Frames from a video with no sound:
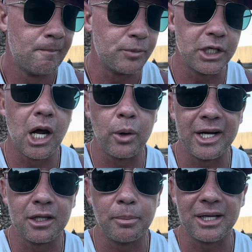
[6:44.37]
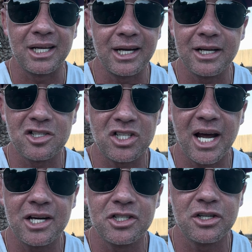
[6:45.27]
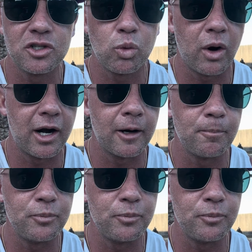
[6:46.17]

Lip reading: in the beginning stages where,